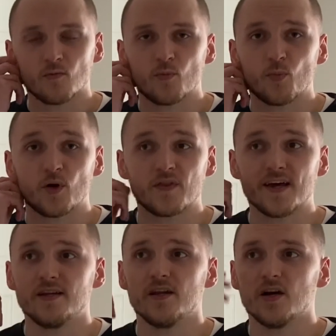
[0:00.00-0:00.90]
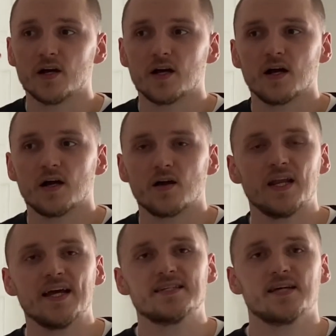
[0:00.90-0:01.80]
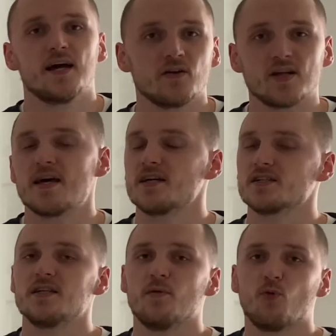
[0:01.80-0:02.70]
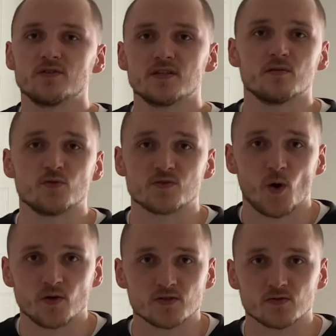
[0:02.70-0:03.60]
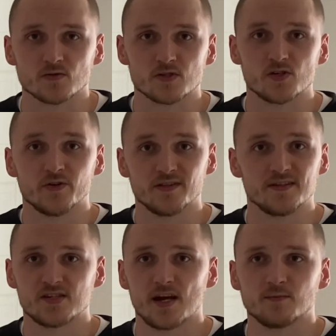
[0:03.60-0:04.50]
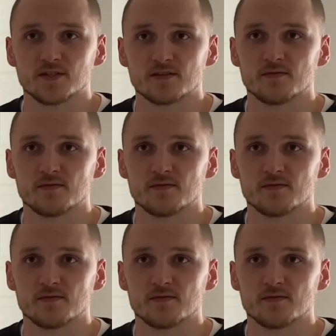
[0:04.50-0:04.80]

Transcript: but then laid down and actually appointed them as apostles during these chapters.